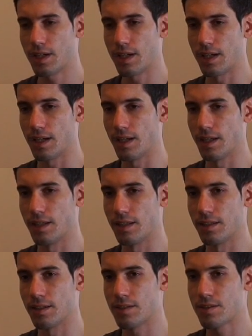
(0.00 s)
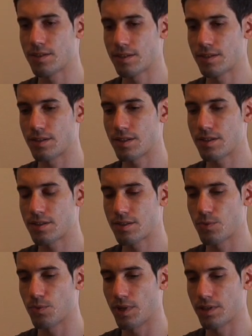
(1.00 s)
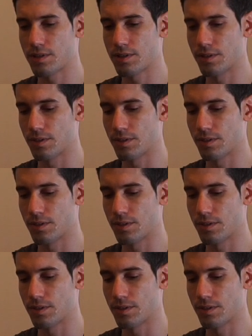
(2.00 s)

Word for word: And that's, that's what,